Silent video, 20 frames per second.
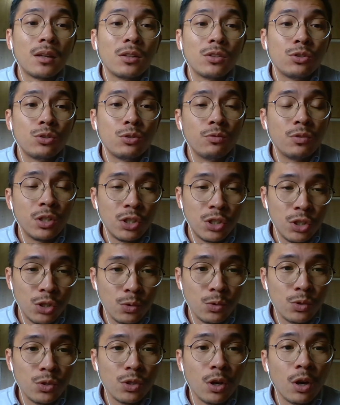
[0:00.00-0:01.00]
to
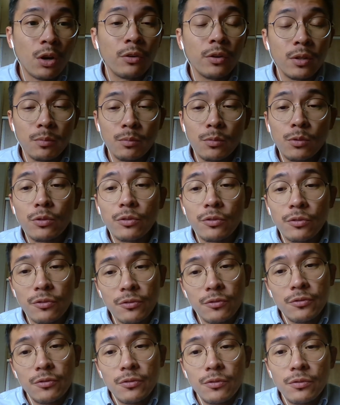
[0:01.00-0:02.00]
reduce or
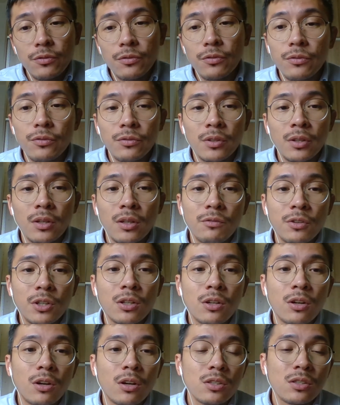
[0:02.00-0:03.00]
remove delivery
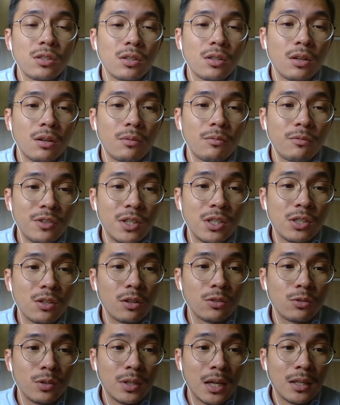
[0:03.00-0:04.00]
costs, fees
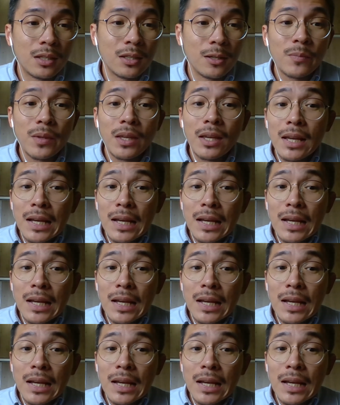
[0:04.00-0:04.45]
altogether.